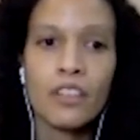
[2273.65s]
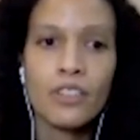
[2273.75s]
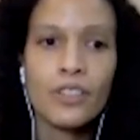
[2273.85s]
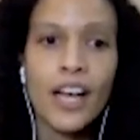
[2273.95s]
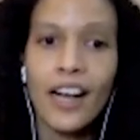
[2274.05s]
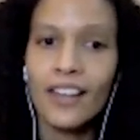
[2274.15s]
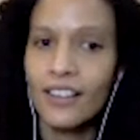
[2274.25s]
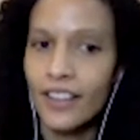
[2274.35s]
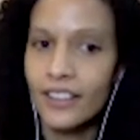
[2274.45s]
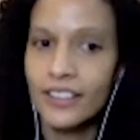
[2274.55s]
So yeah, I
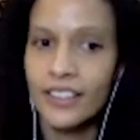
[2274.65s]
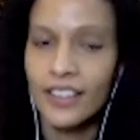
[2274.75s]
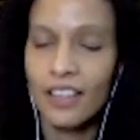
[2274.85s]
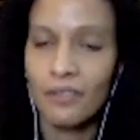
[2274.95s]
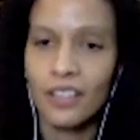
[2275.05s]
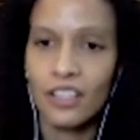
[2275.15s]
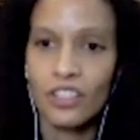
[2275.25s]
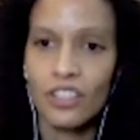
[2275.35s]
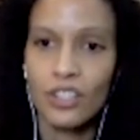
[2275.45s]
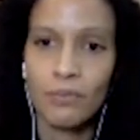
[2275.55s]
like to see that
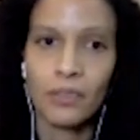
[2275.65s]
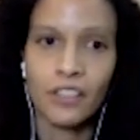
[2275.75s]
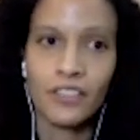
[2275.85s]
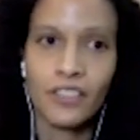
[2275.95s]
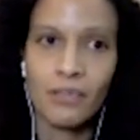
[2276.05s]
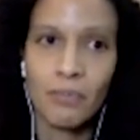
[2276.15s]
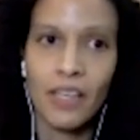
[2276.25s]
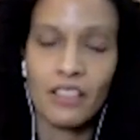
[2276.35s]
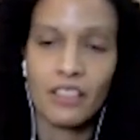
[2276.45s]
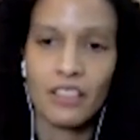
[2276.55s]
relationship live in
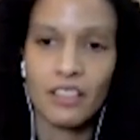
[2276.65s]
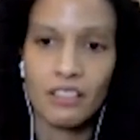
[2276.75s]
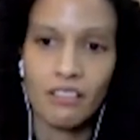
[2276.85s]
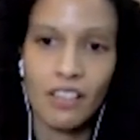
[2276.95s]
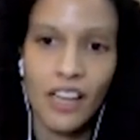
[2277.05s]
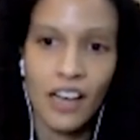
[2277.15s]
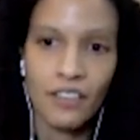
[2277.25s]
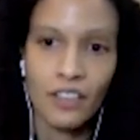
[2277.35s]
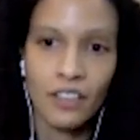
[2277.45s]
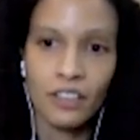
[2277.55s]
space and
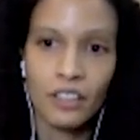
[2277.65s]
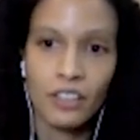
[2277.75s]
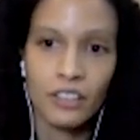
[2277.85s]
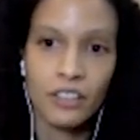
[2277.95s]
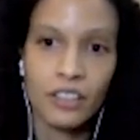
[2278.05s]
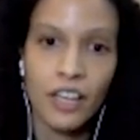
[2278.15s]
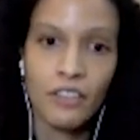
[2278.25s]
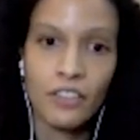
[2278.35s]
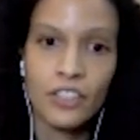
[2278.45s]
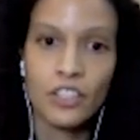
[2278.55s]
have a
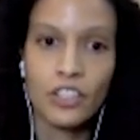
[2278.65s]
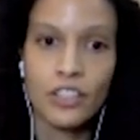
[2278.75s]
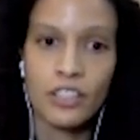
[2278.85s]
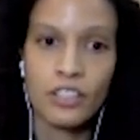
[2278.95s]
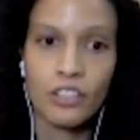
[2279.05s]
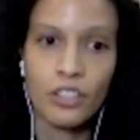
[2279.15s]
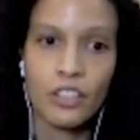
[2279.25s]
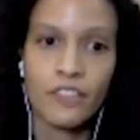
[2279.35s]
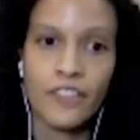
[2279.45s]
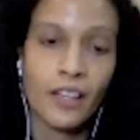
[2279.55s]
conversation that starts to
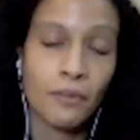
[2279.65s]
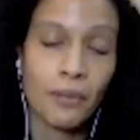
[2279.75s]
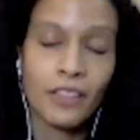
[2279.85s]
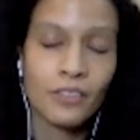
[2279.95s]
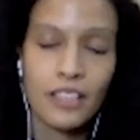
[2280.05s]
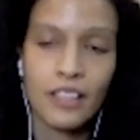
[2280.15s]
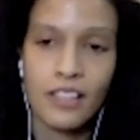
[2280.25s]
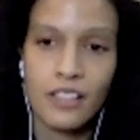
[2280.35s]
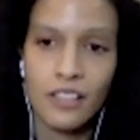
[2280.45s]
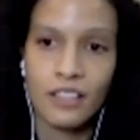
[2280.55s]
develop. I don't see it
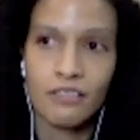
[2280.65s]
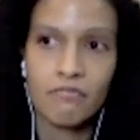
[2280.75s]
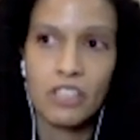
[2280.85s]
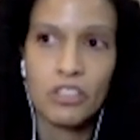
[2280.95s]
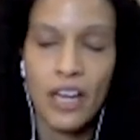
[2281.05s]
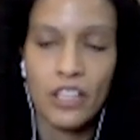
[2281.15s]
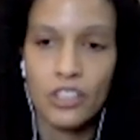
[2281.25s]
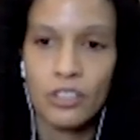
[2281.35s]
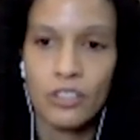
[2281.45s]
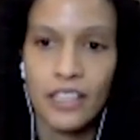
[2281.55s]
as a
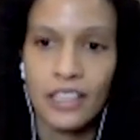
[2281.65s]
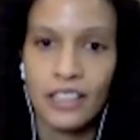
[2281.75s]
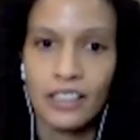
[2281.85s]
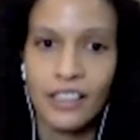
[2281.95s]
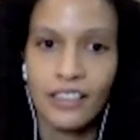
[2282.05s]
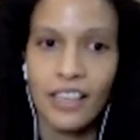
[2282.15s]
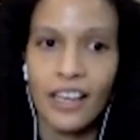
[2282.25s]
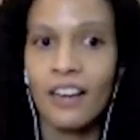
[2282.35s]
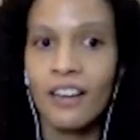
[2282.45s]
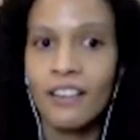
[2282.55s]
distraction or anything like that.